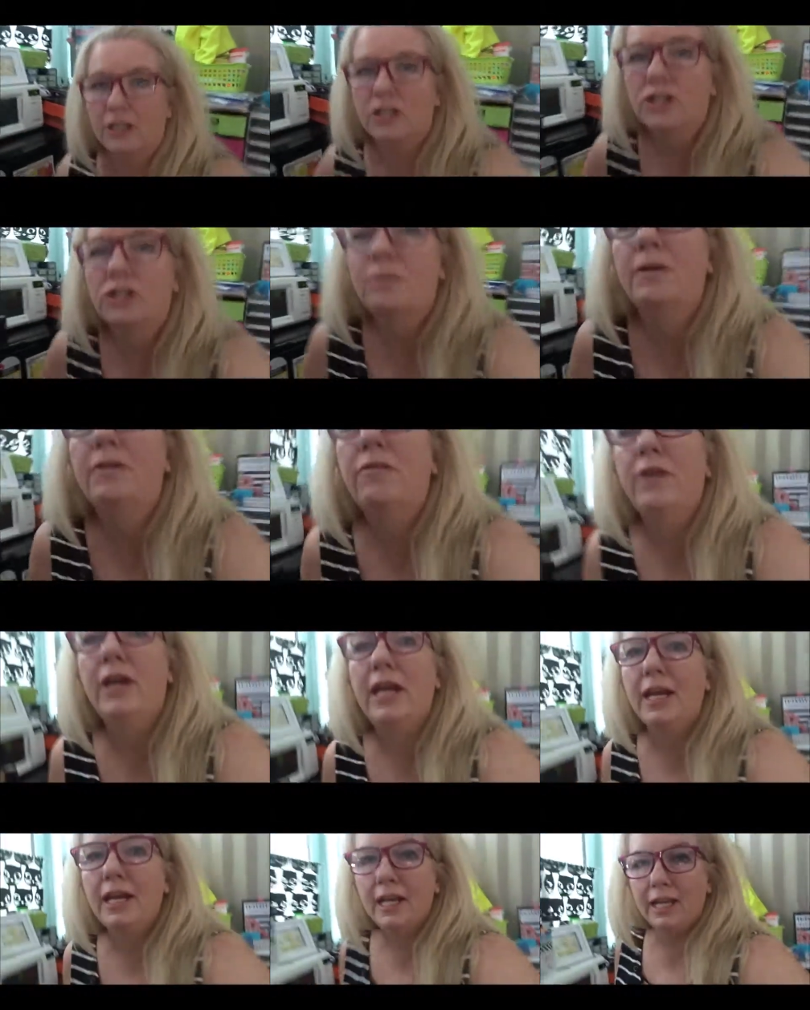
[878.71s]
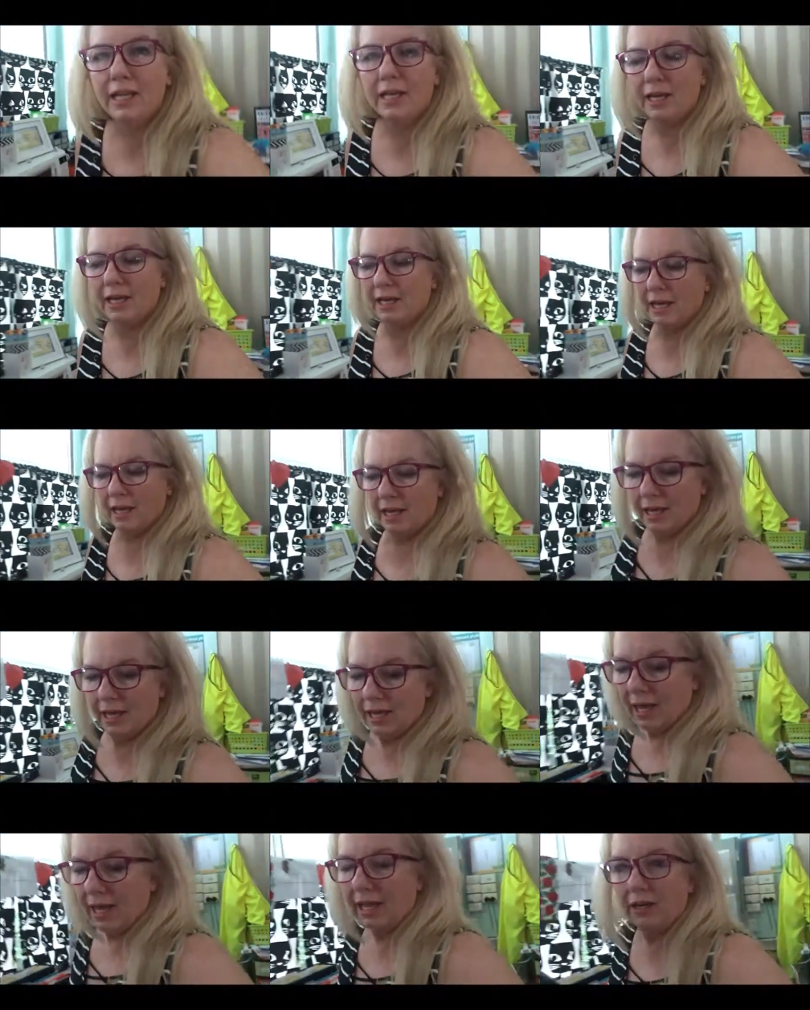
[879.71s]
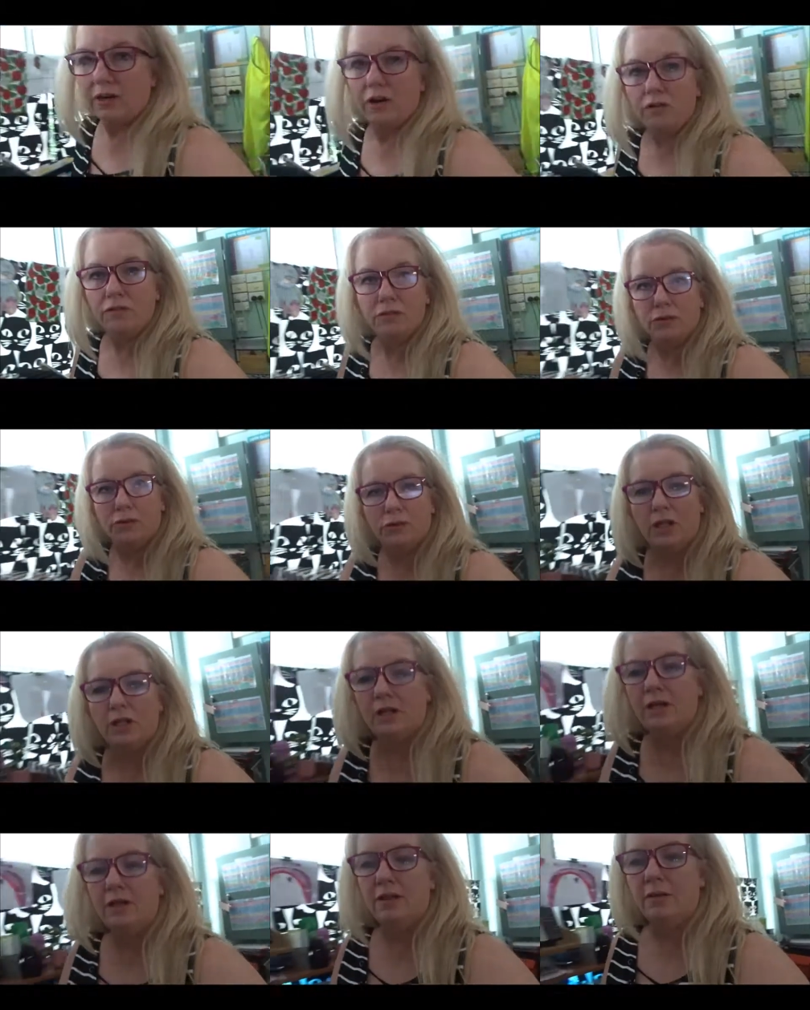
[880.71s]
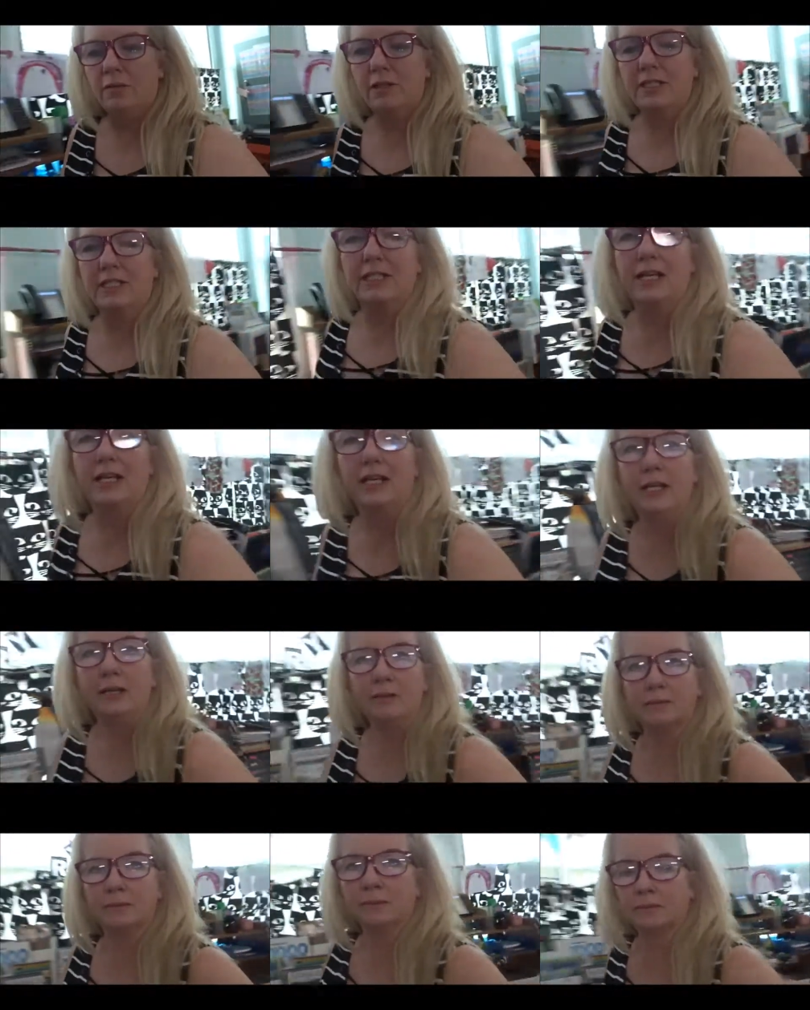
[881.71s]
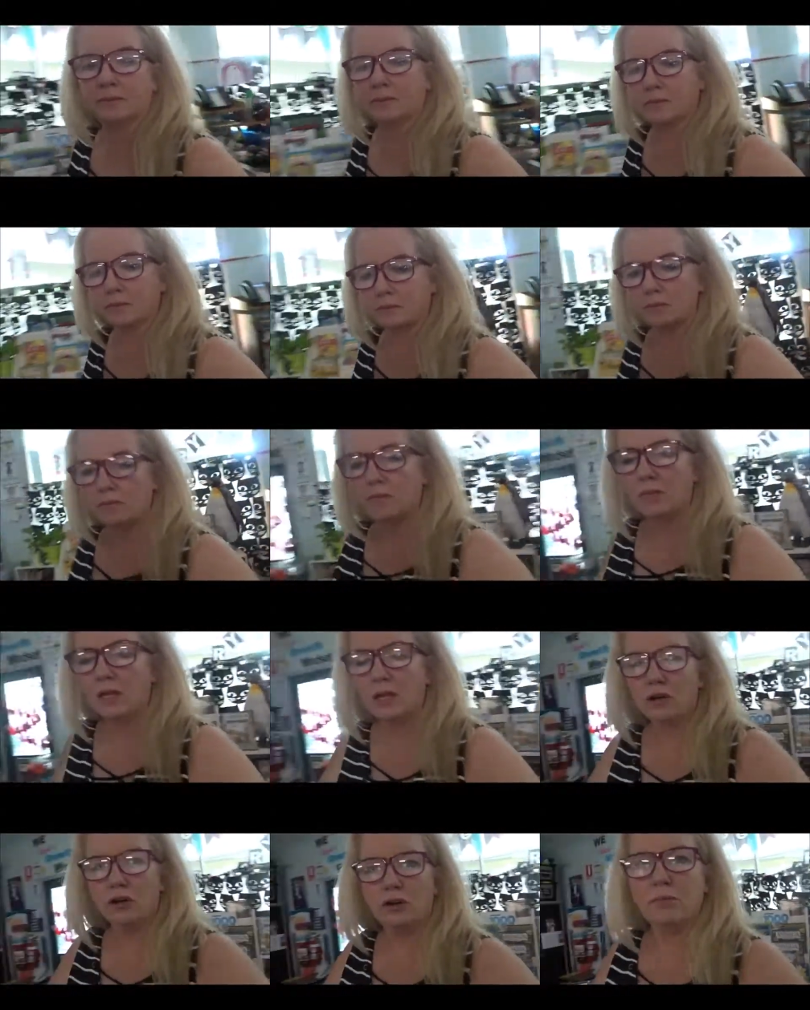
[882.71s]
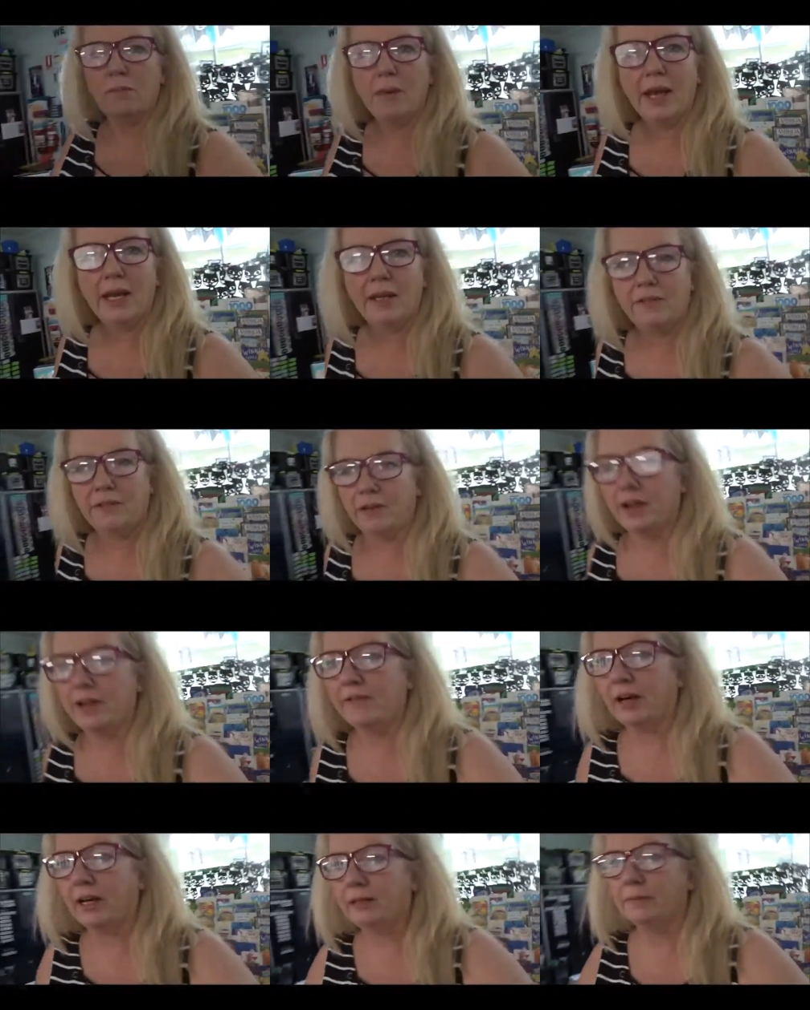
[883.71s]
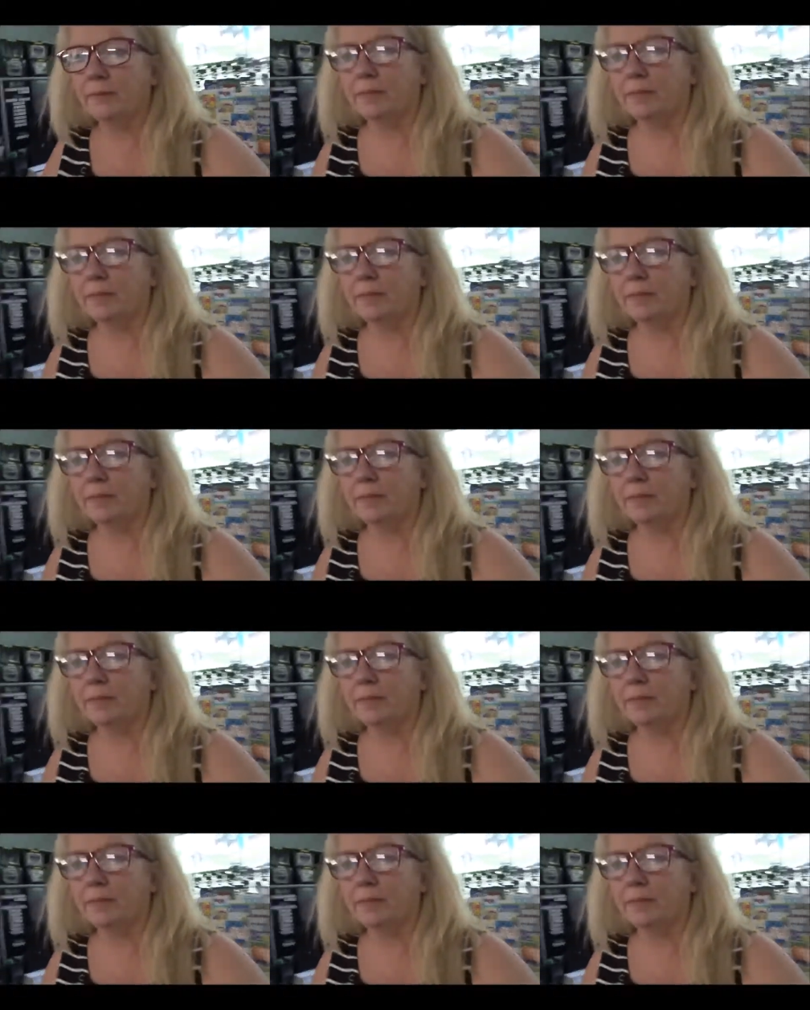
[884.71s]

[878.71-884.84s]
to be reading a novel that we're studying called Maddie Forever,